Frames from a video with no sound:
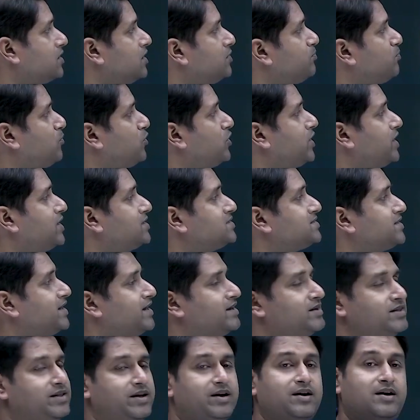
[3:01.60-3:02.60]
components
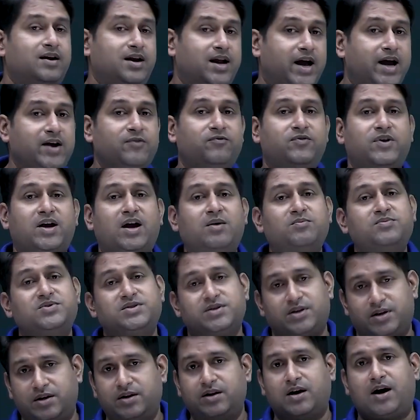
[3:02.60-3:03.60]
and their
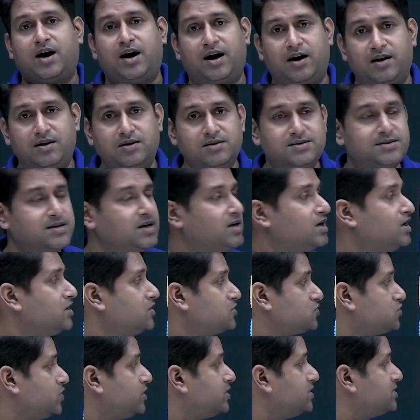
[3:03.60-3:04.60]
lifetimes in hours.
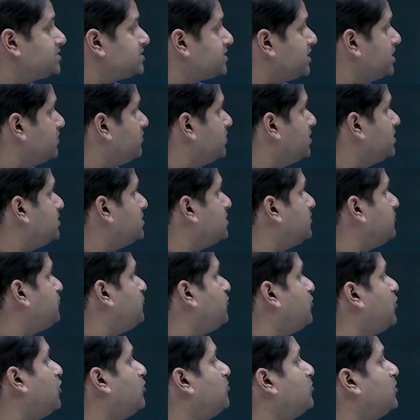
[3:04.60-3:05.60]
So it is given in the
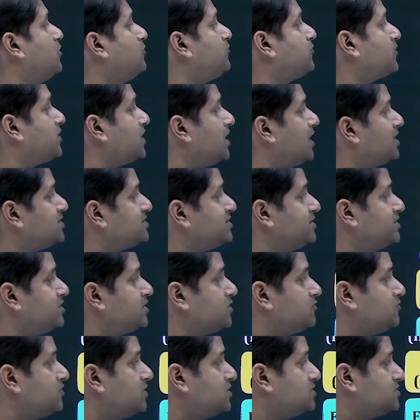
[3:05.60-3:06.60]
form of class
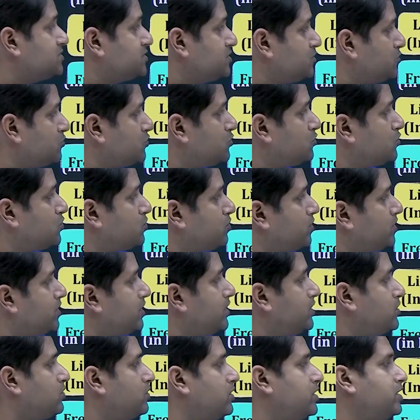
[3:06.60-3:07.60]
intervals 0 to
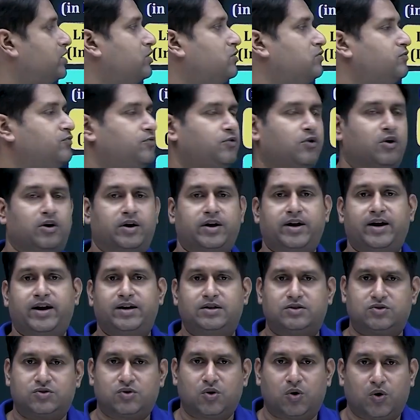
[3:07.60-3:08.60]
20, 20 to 40
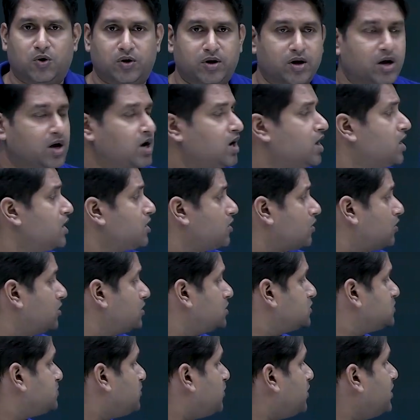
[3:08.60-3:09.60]
and so on.
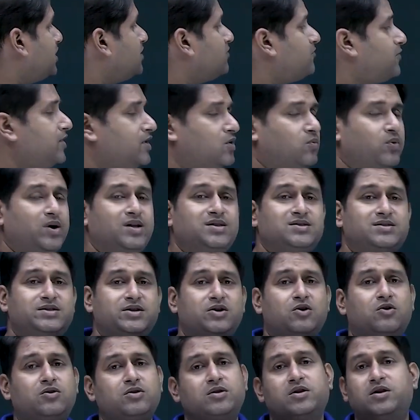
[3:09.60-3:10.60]
Corresponding frequency
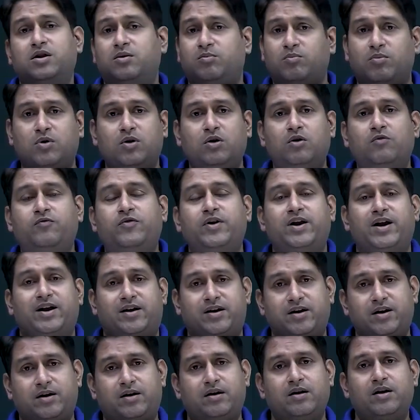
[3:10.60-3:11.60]
or the number of
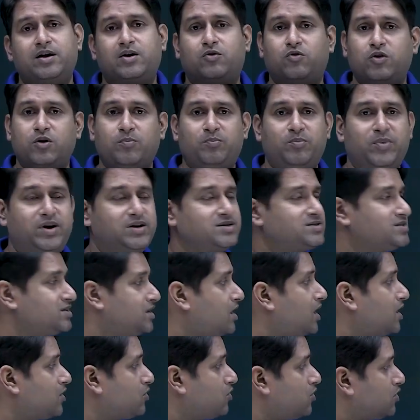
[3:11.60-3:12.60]
electrical equipments
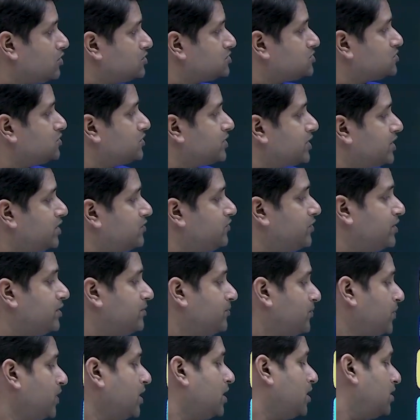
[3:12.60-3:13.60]
are also given.
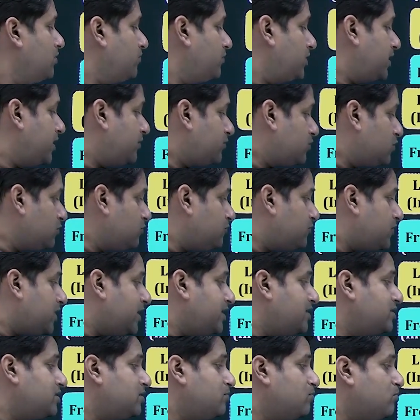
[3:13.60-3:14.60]
We have to
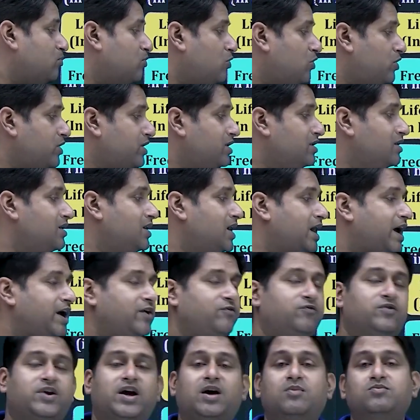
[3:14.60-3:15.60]
find the model
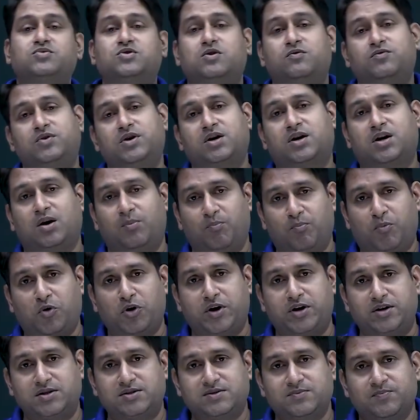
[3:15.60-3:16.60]
lifetimes of the
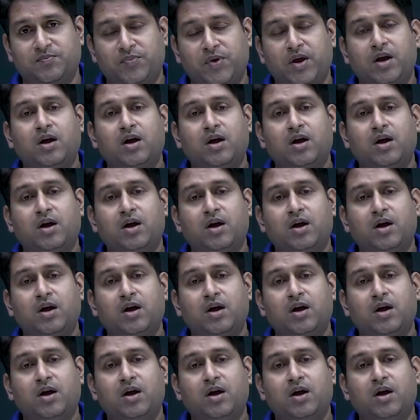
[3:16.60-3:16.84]
components.